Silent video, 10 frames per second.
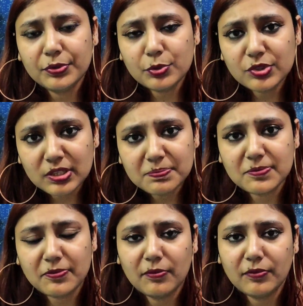few
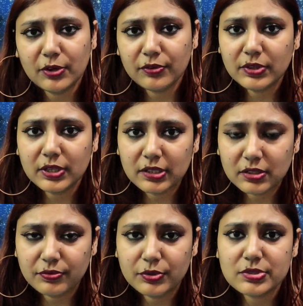tips from one of the
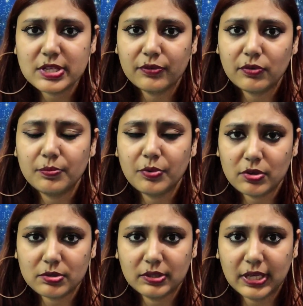interviews that
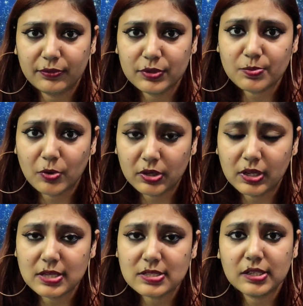was
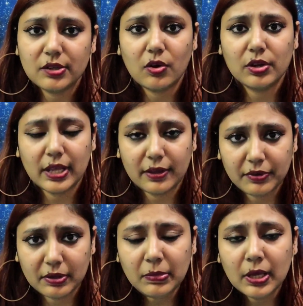broadcasted on
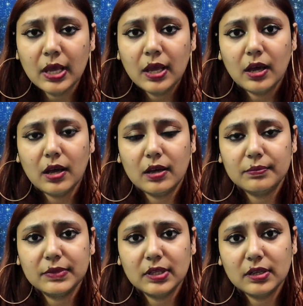FM.
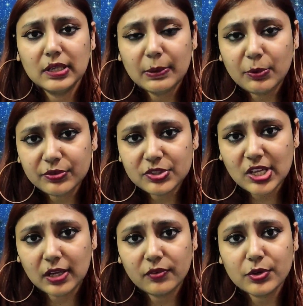The name of the
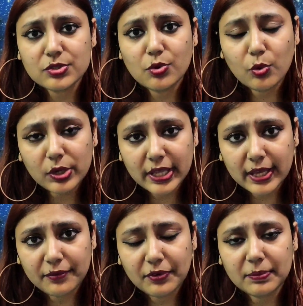channel was Gold
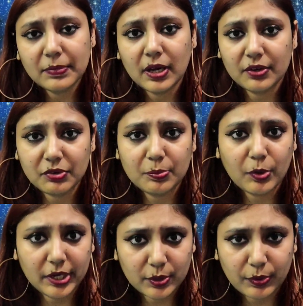FM
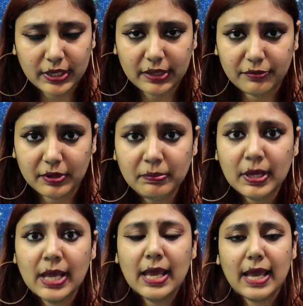100.1 FM,
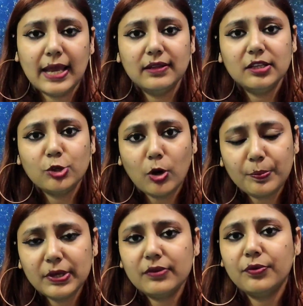and the
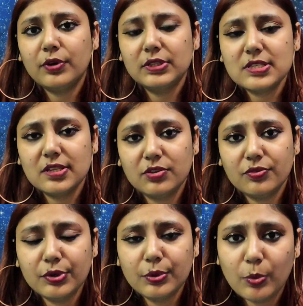topic for this
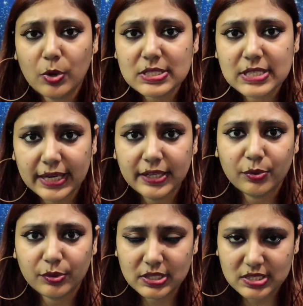interview was diet
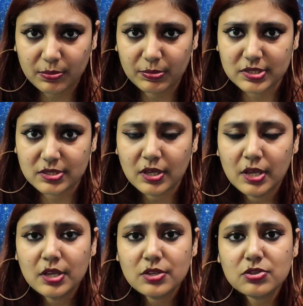during summers.
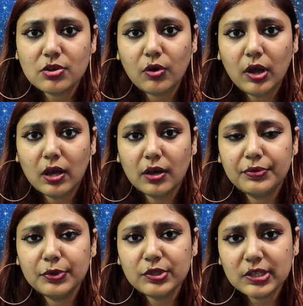So a
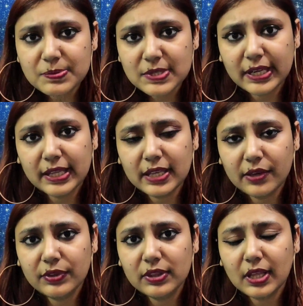few tips that I
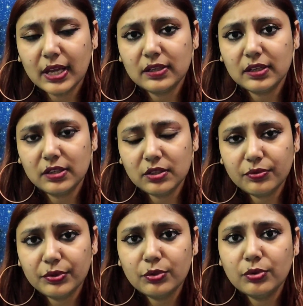gave in that
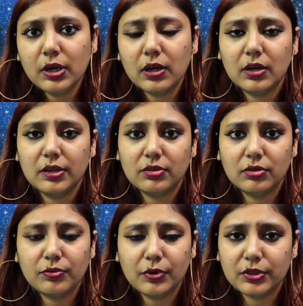interview,
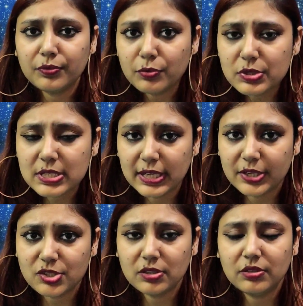for the food
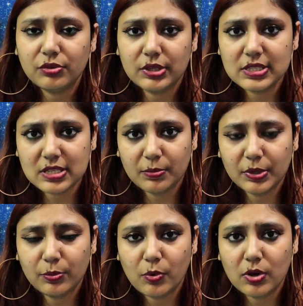selection during
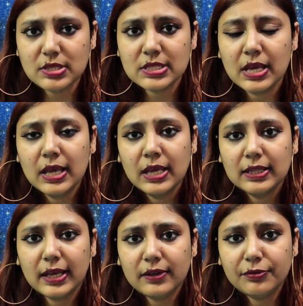summer was
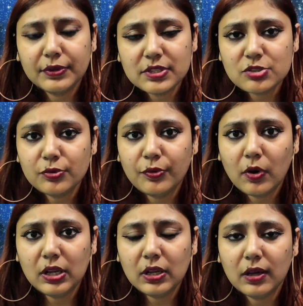that first of
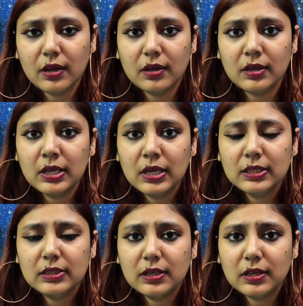all,
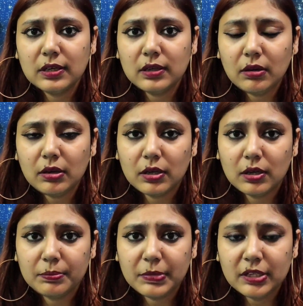
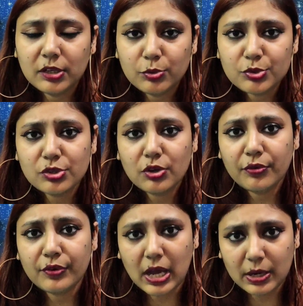the inclusion
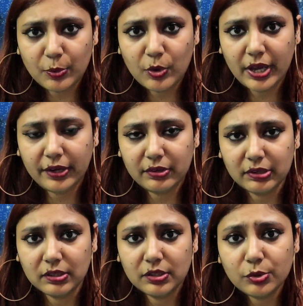of
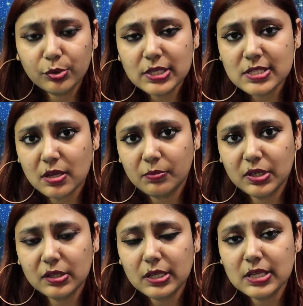carbohydrate during
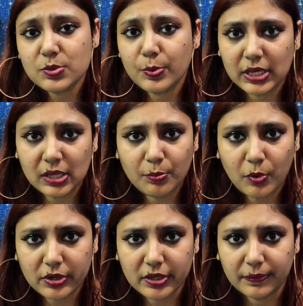summer is very
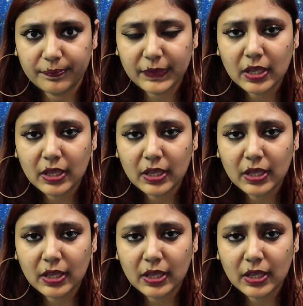important.